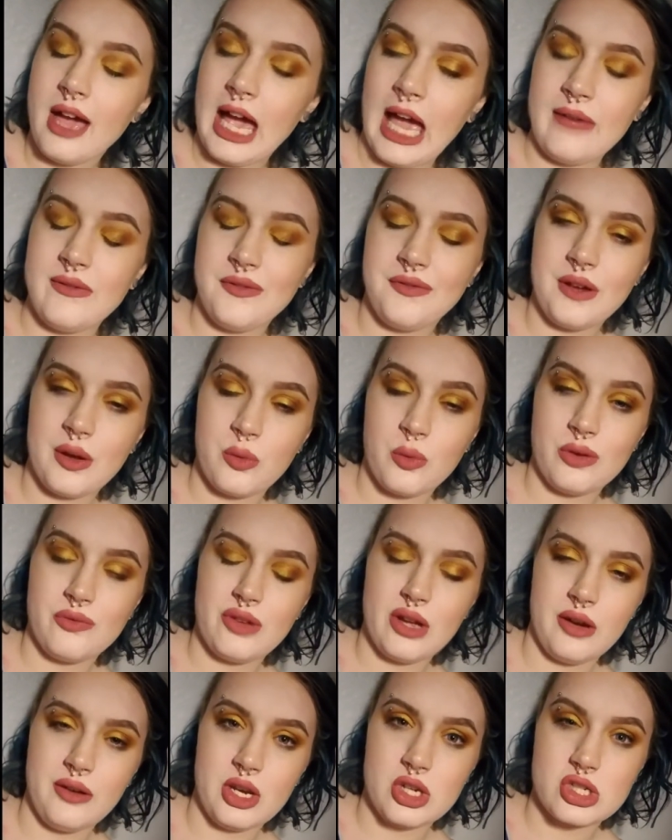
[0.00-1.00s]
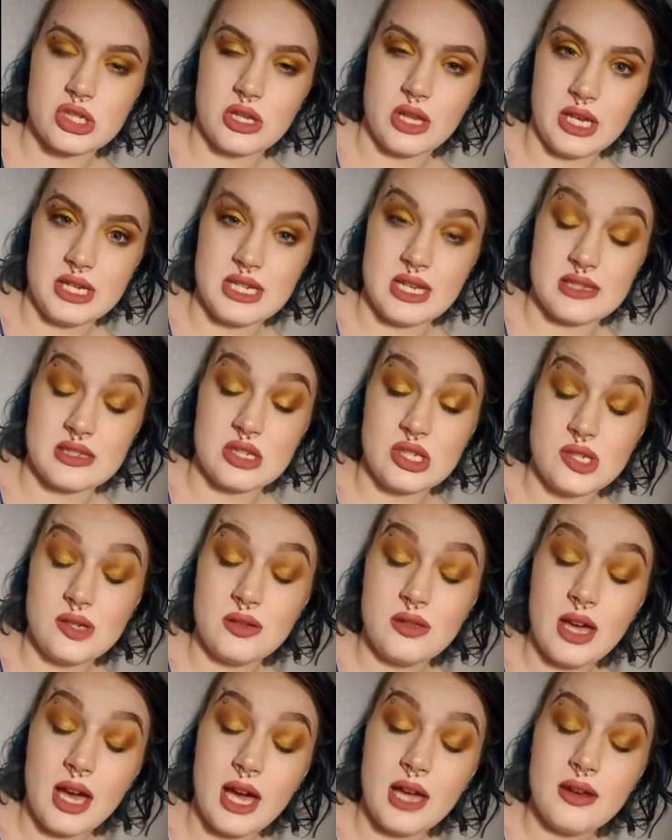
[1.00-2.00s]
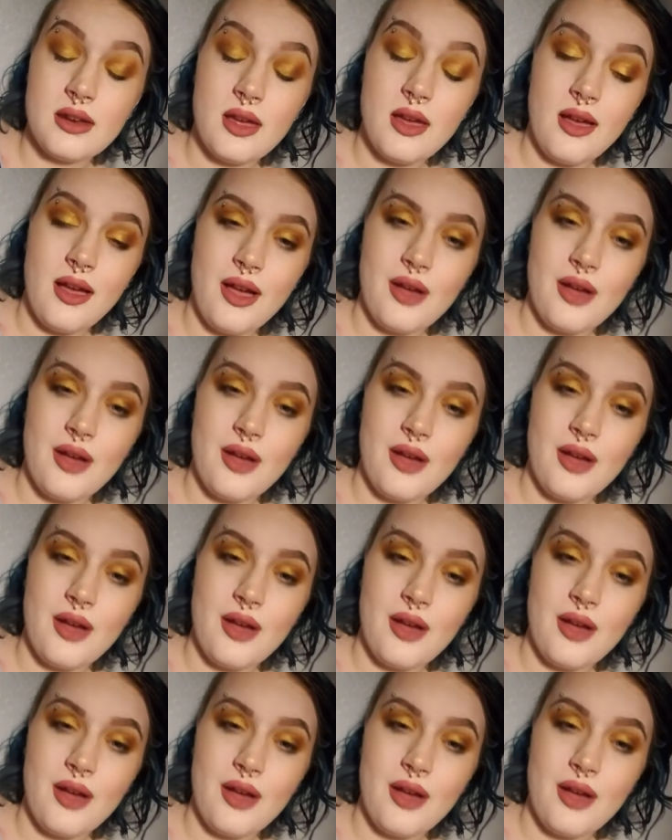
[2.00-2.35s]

I haven't found one foundation that doesn't do that,